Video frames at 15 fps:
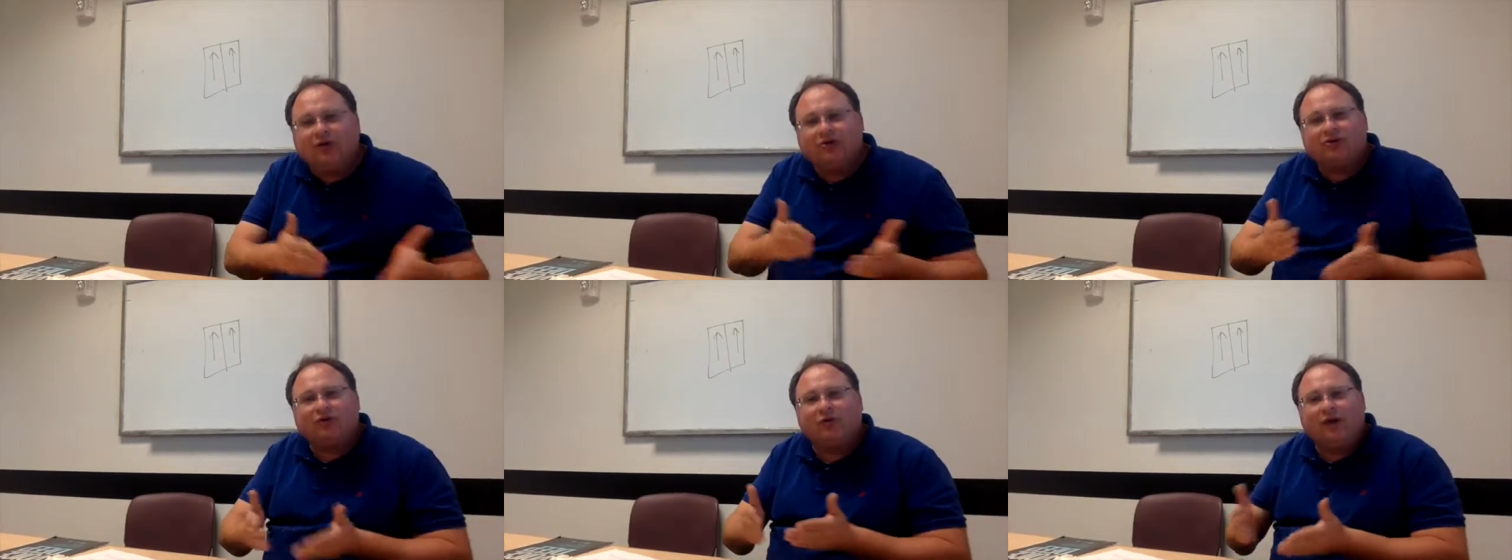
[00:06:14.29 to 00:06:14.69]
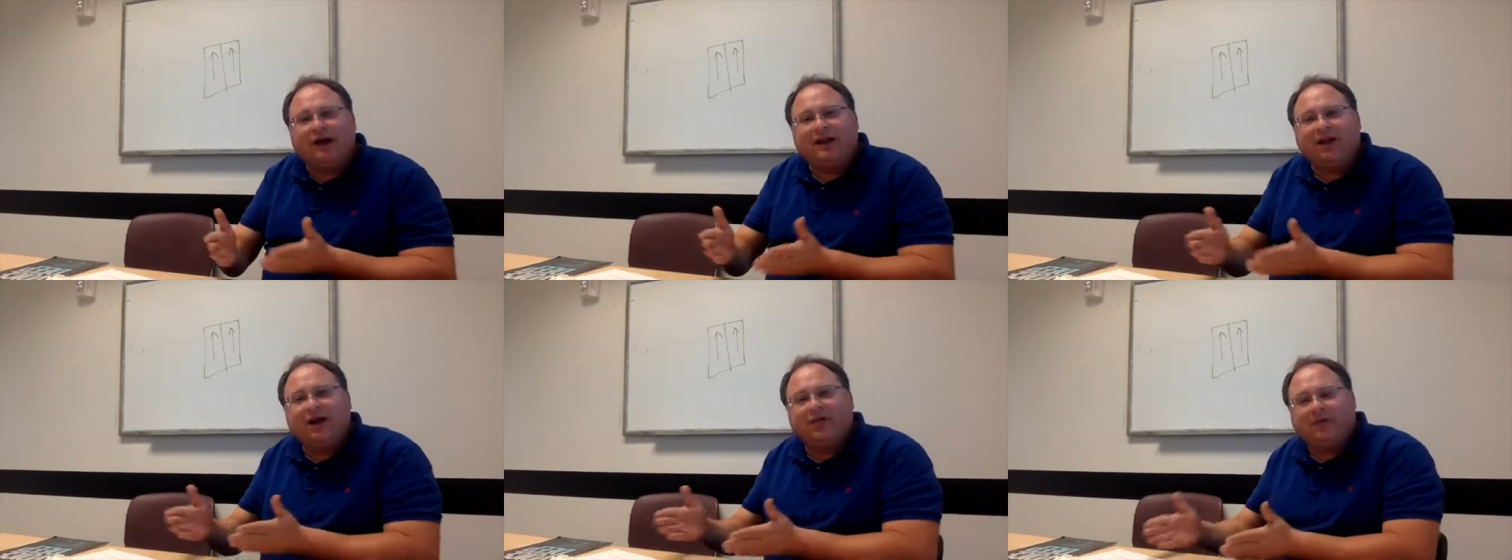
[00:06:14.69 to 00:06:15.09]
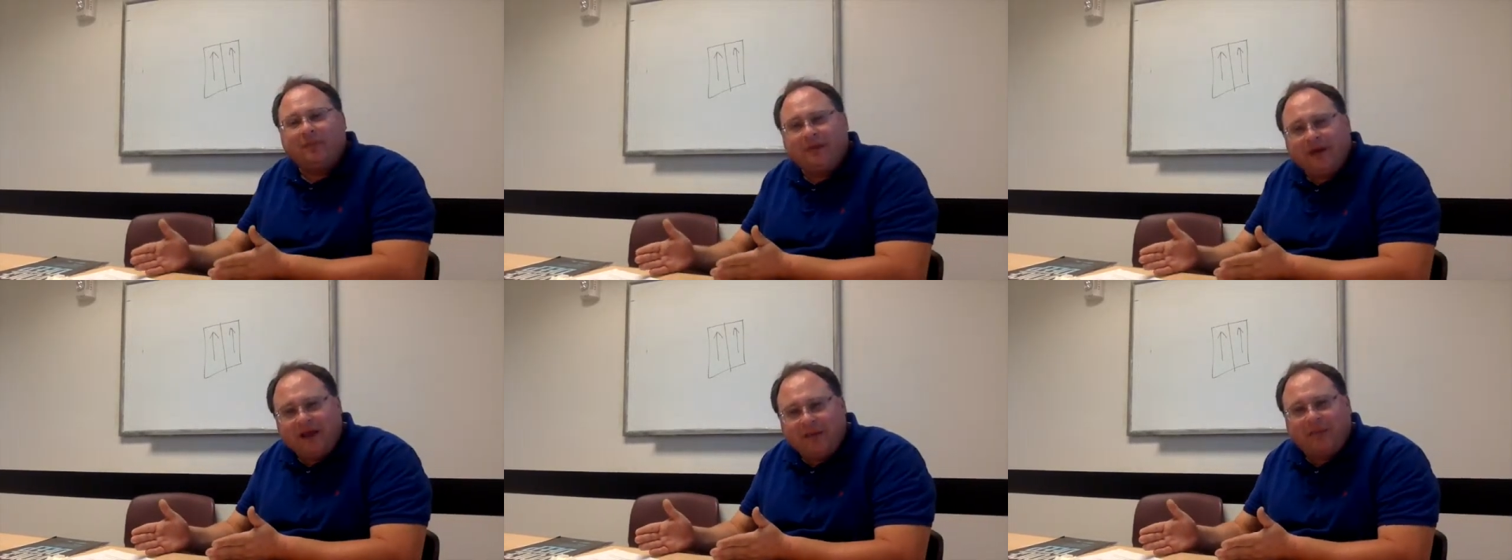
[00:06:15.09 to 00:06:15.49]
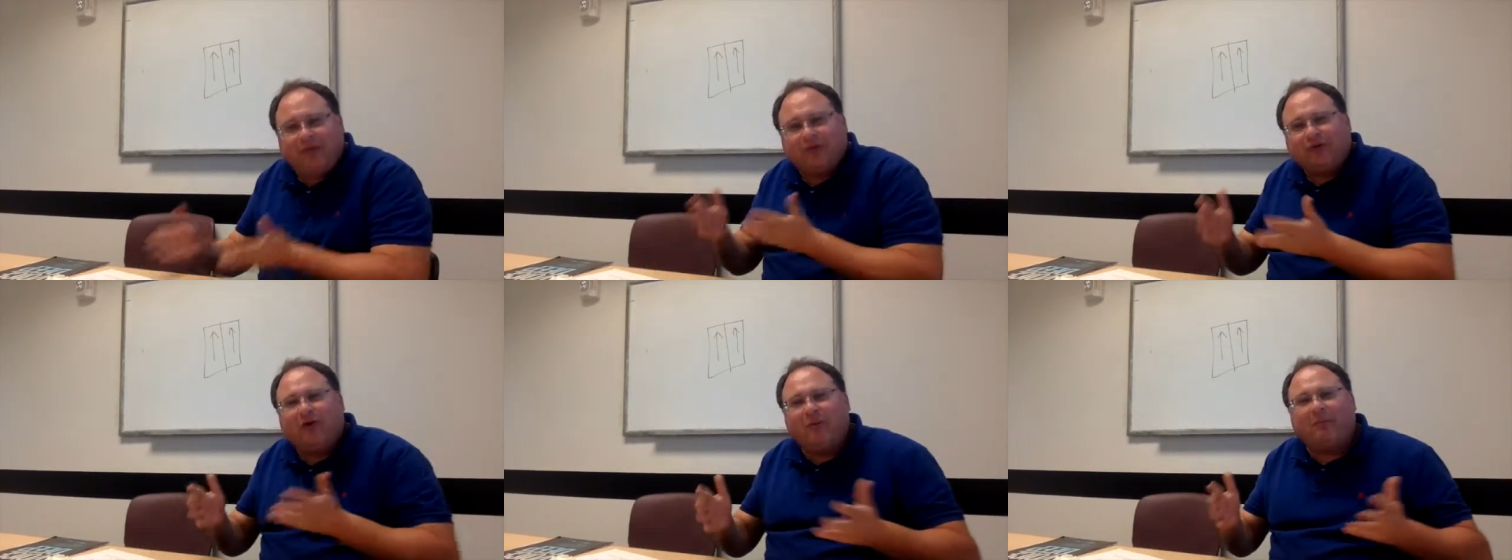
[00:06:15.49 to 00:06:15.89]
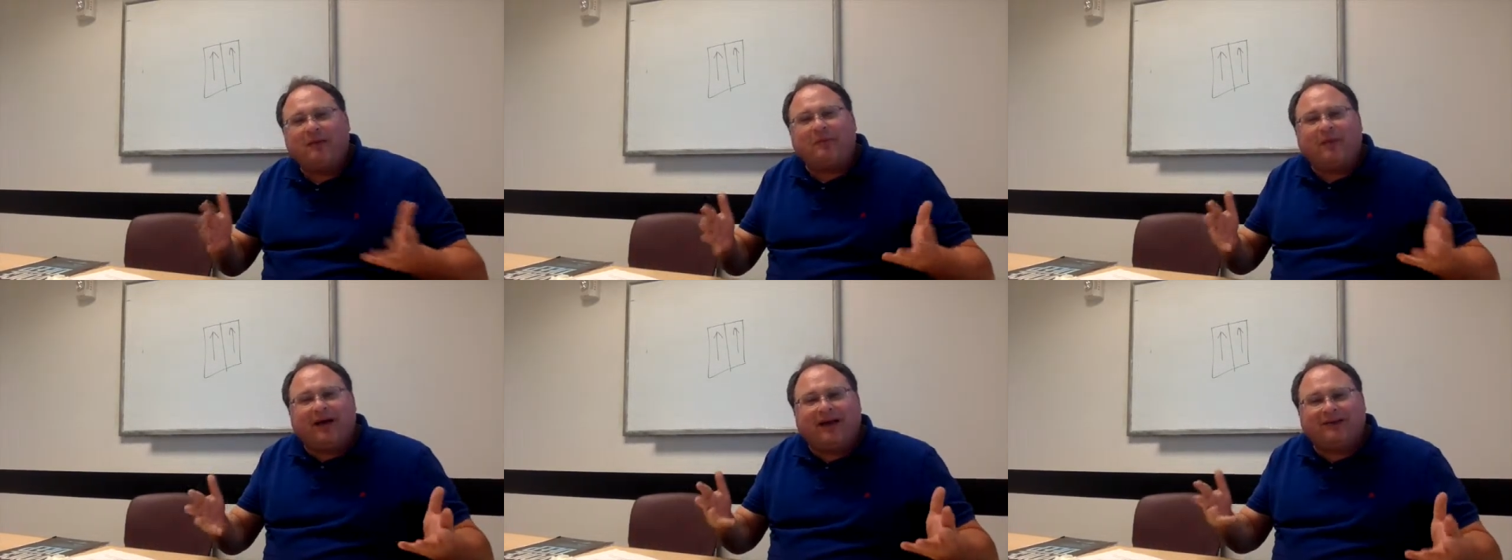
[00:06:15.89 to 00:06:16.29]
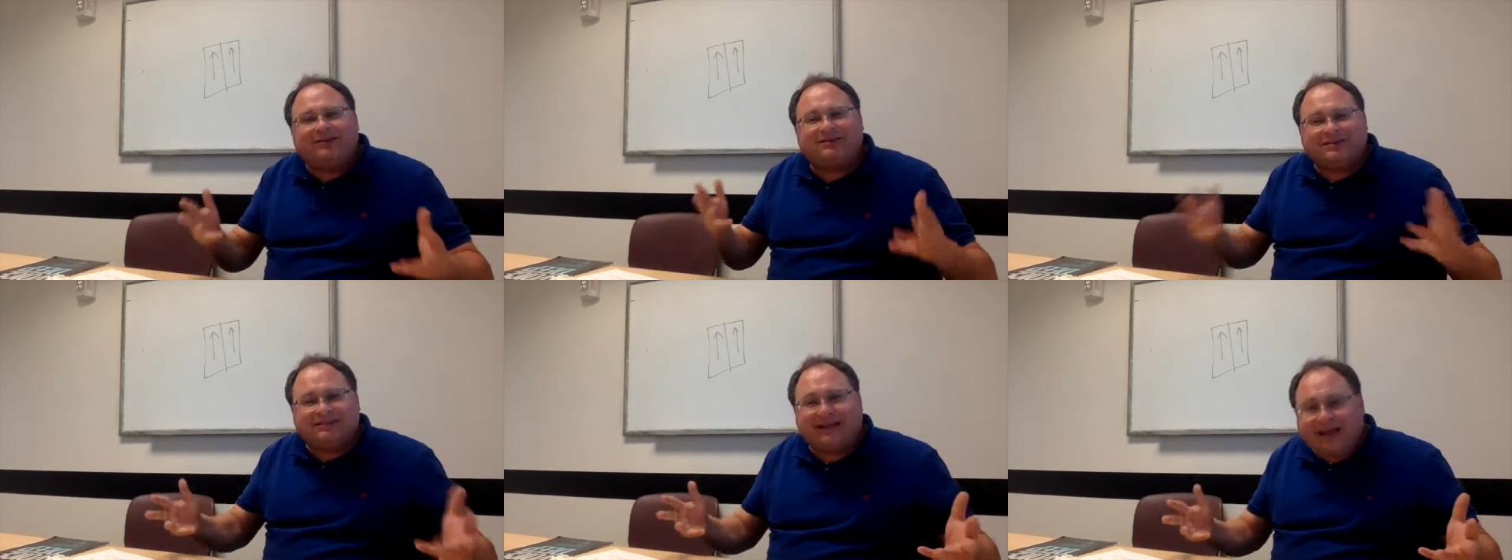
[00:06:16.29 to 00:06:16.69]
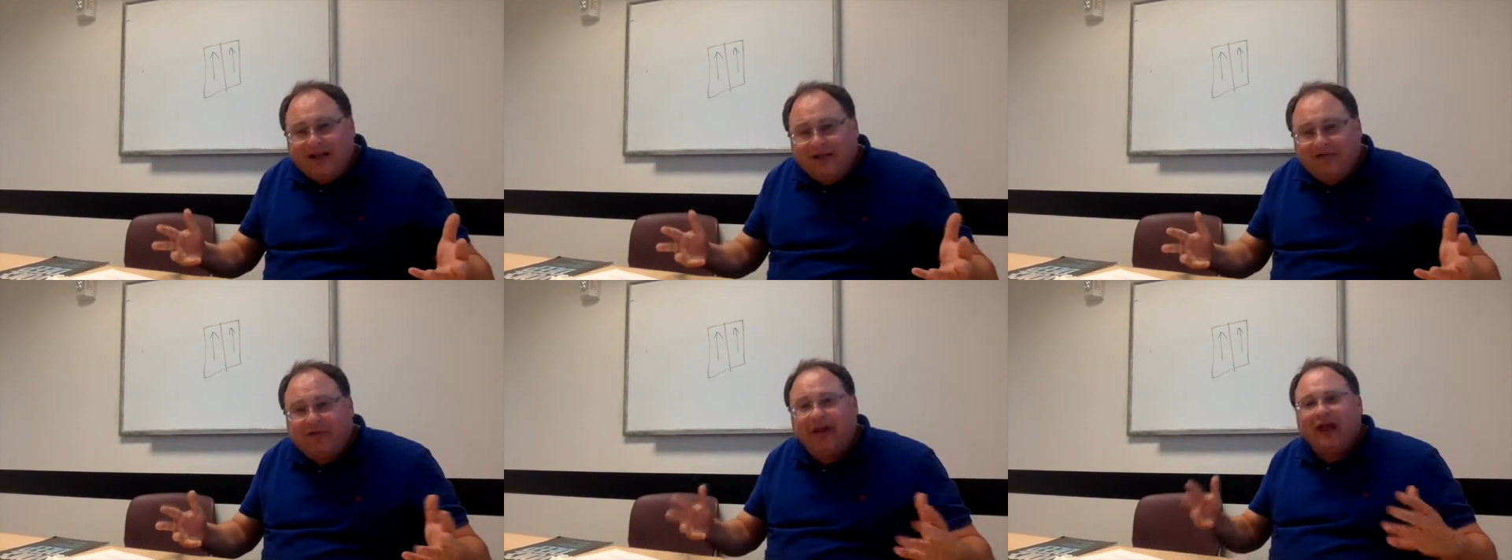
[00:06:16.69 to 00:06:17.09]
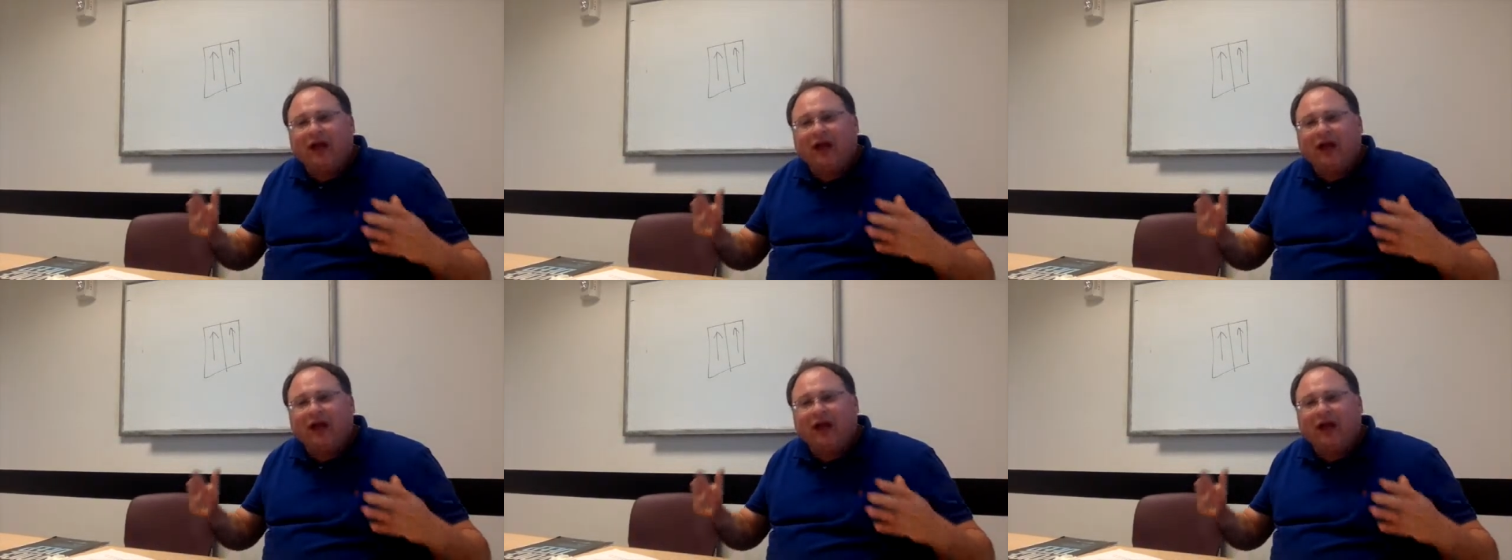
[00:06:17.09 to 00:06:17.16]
Join other people. Don't be by yourself,